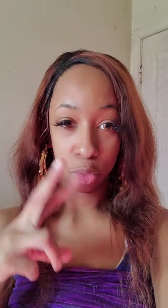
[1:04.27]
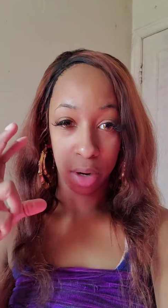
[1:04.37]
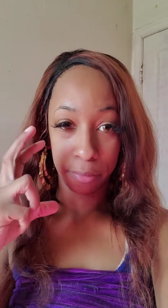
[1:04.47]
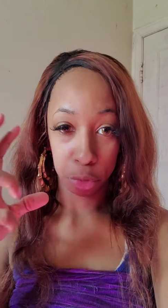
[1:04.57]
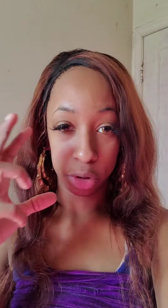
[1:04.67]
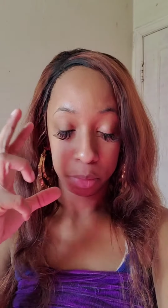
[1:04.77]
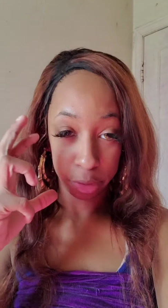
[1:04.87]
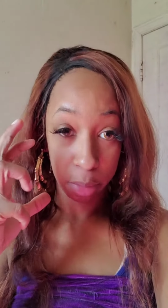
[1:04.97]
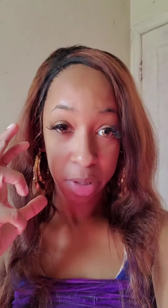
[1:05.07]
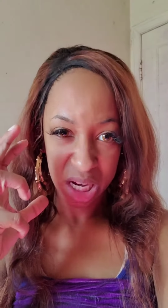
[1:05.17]
when I first
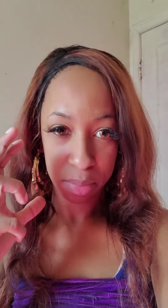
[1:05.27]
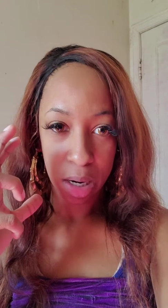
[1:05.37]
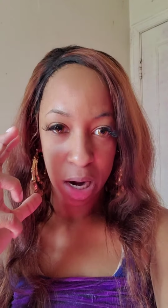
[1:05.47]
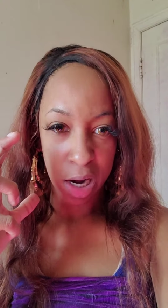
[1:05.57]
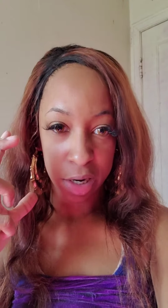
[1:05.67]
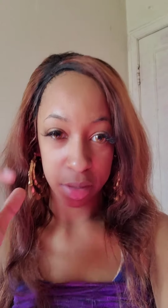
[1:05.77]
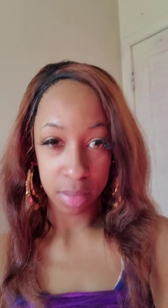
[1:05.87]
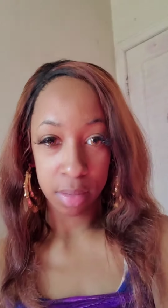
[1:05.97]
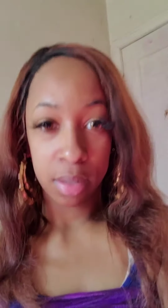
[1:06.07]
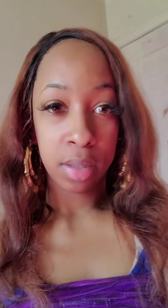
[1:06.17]
put them in my eye.
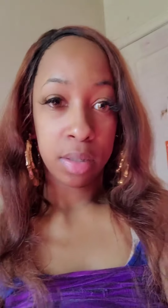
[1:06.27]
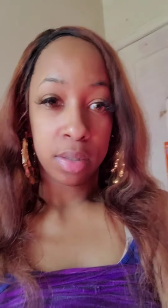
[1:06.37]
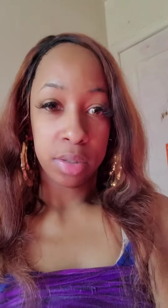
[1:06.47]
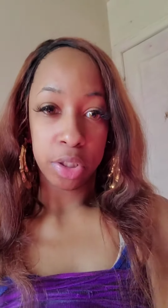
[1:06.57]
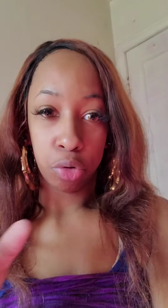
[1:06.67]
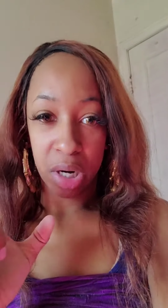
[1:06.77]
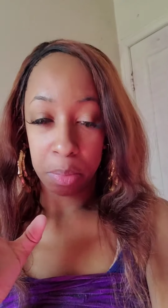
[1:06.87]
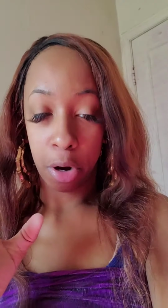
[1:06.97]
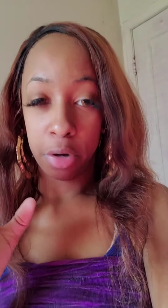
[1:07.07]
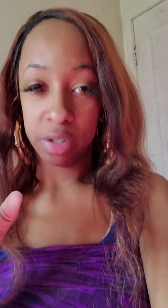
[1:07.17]
So that
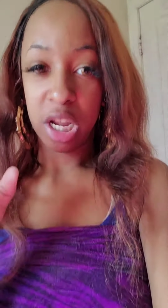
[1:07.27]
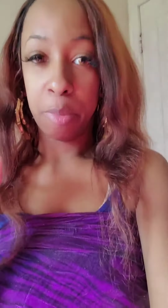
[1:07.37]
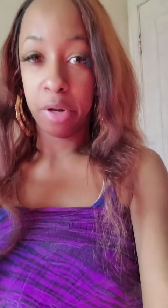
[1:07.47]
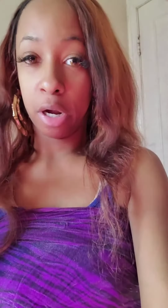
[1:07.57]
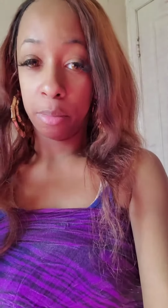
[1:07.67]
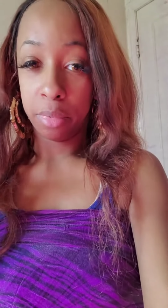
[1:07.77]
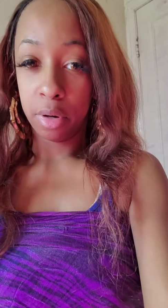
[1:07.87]
part is coming up